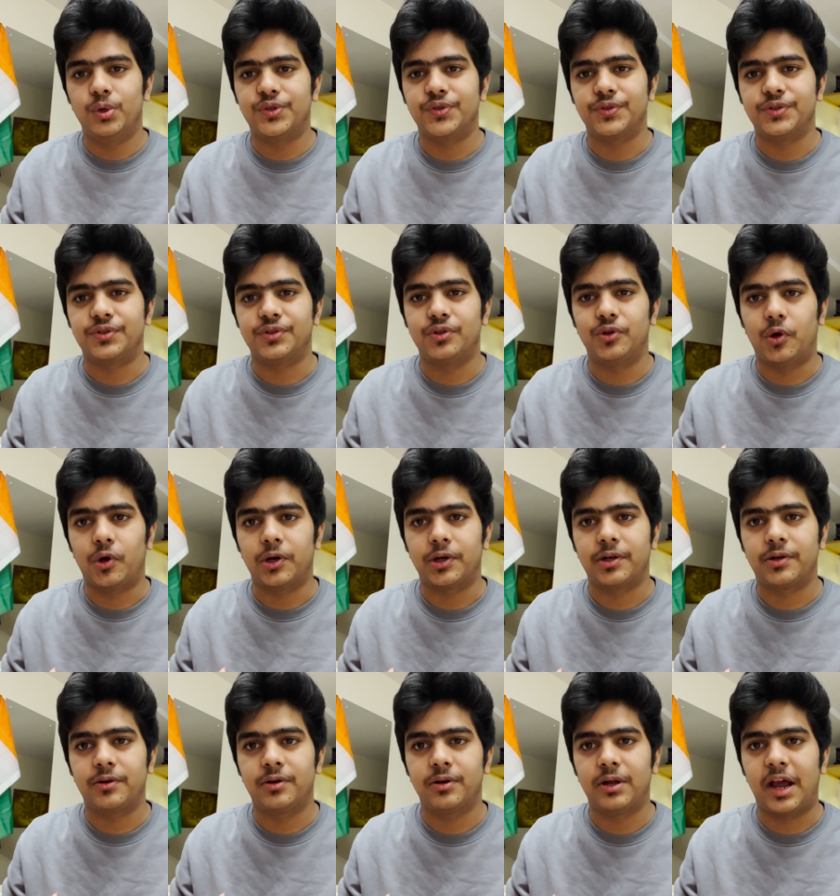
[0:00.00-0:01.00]
is not
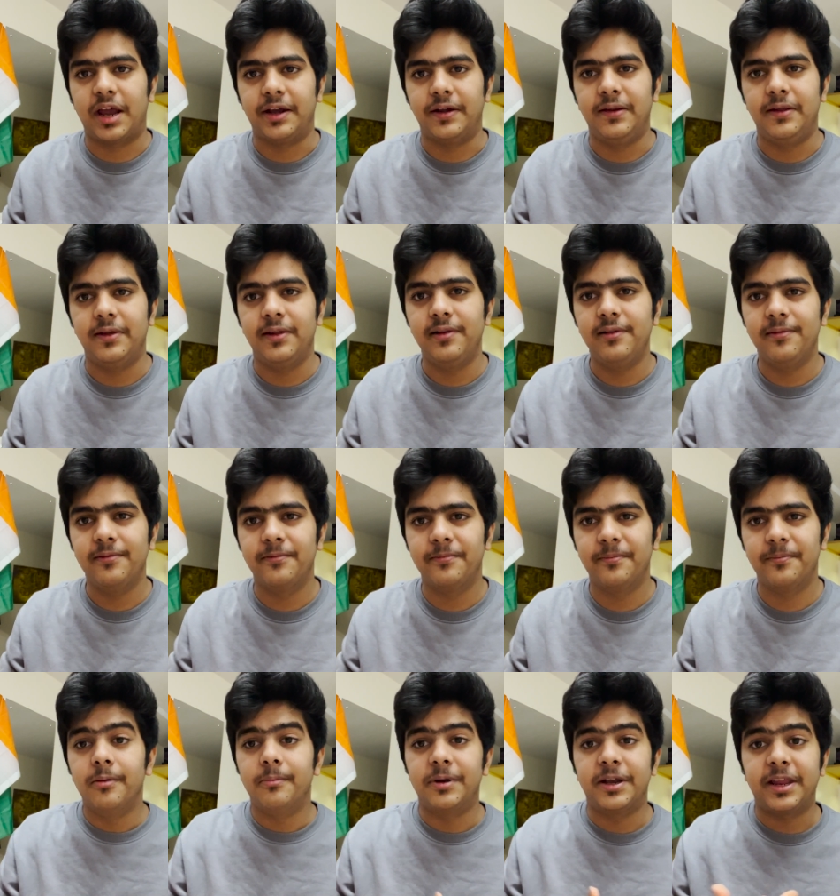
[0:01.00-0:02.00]
ideal.
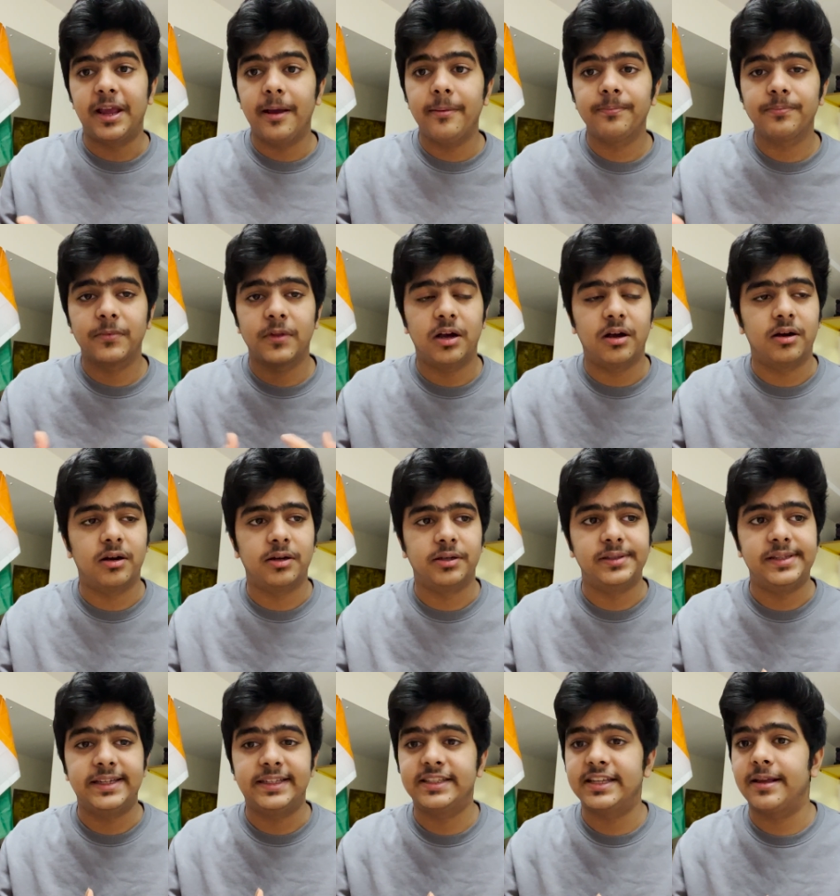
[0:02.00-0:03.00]
But yeah,
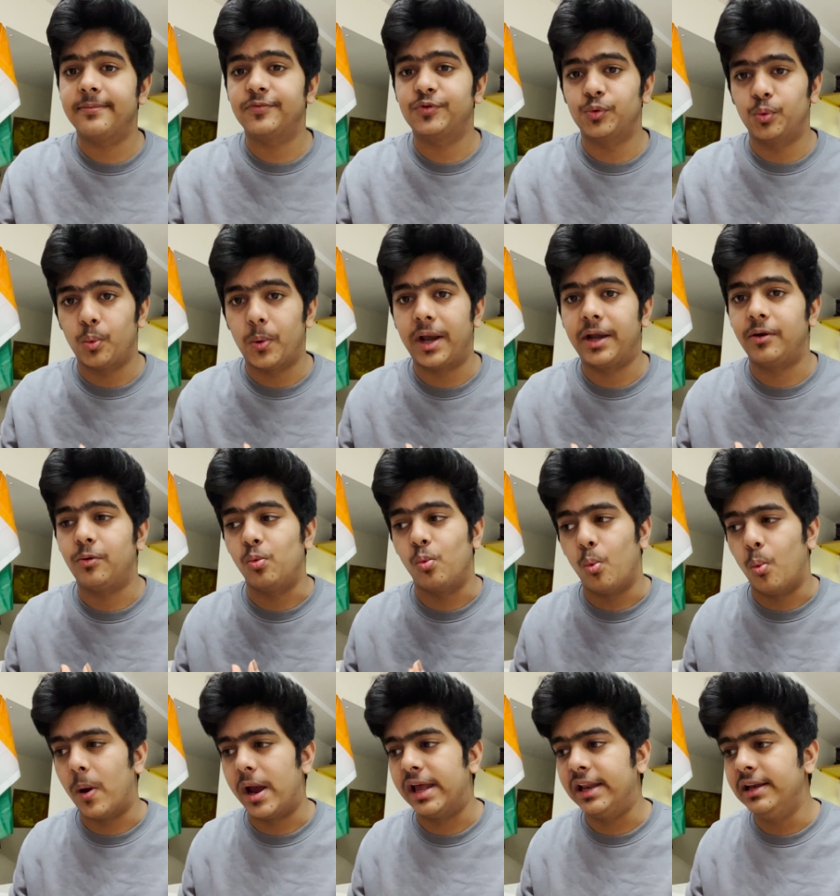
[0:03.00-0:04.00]
the exams went
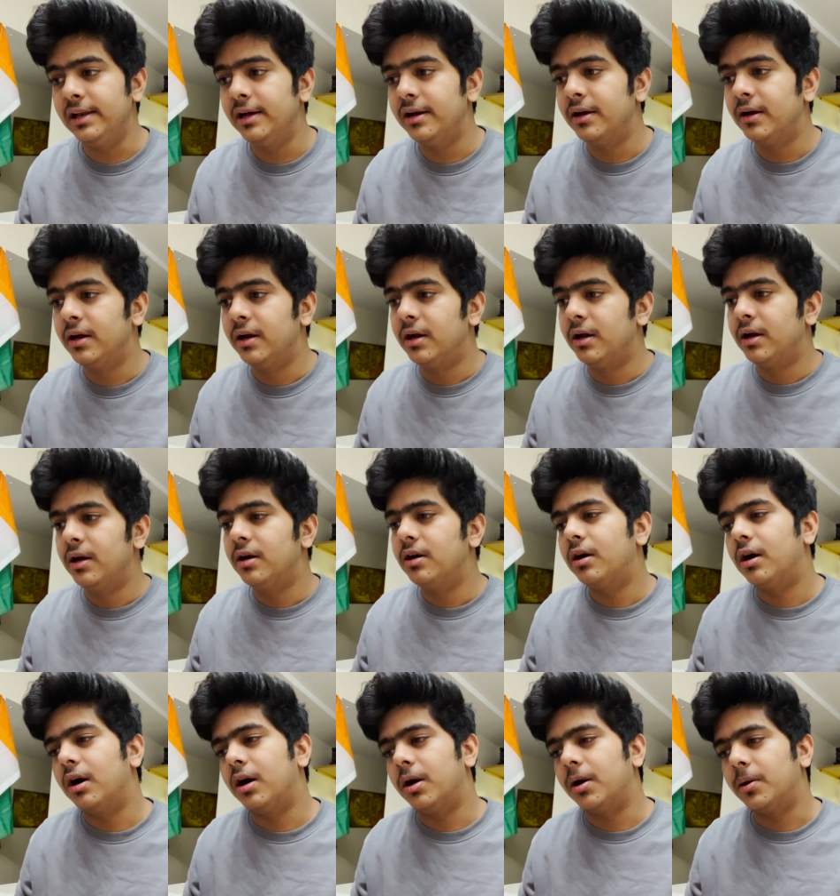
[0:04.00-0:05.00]
well,
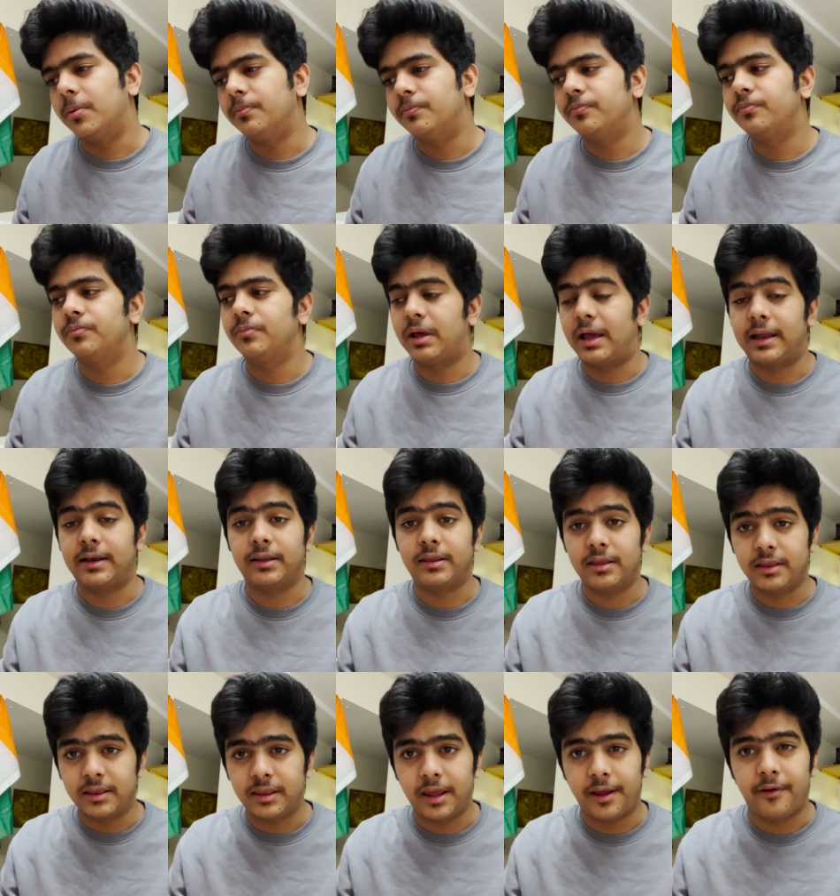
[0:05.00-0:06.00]
and
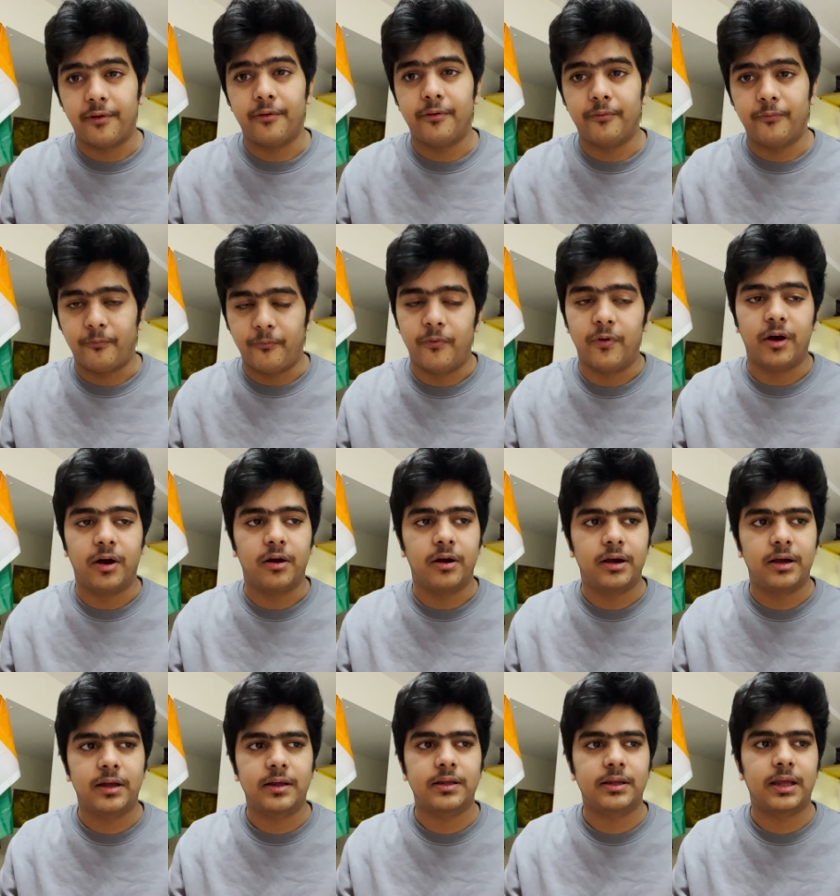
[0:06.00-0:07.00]
they were,
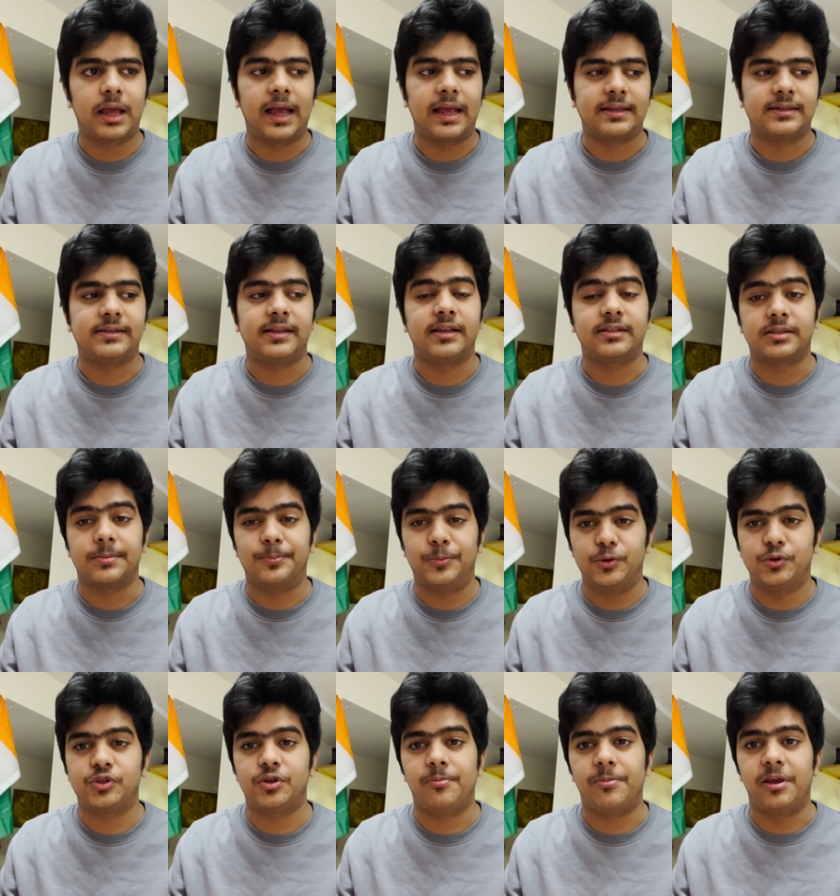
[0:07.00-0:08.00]
as they're
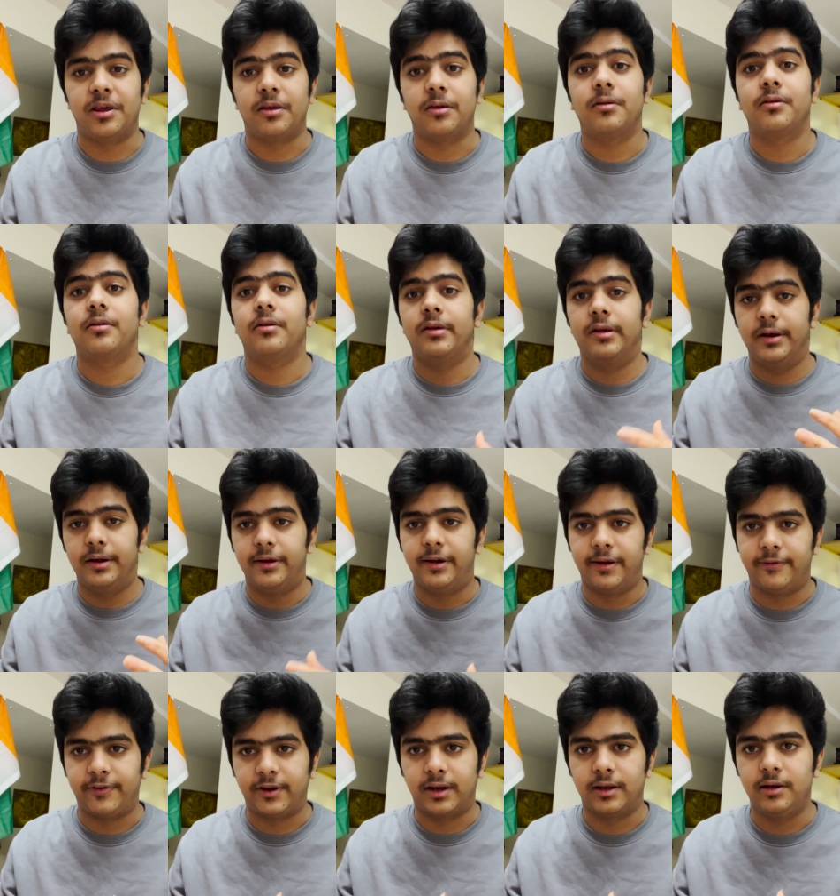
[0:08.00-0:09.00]
supposed to be,
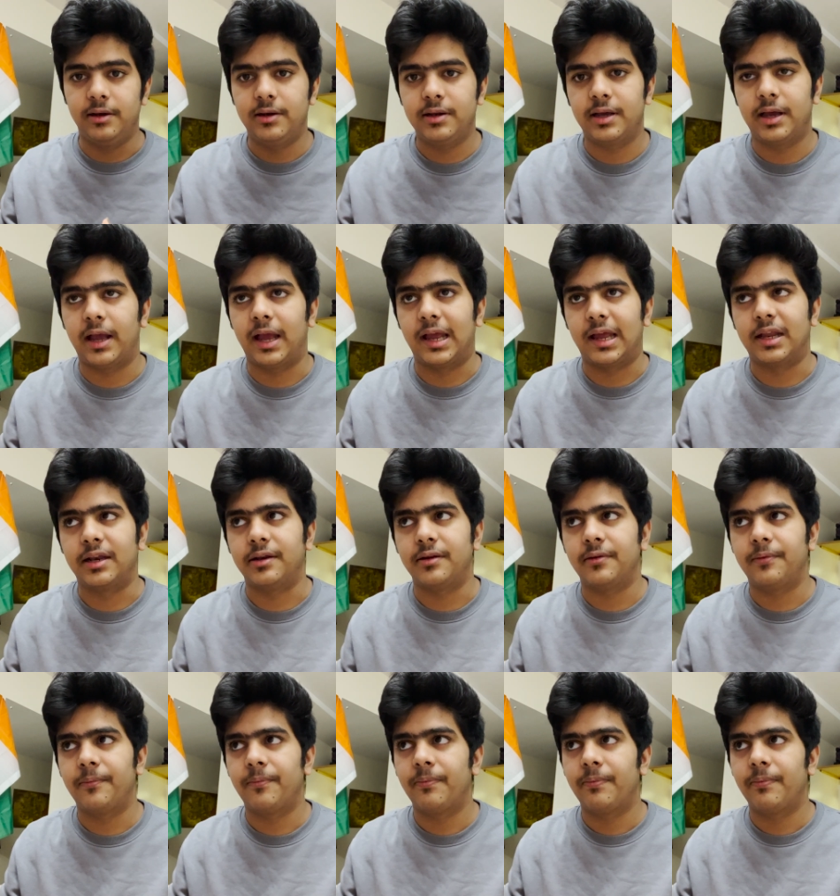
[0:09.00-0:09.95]
difficult, and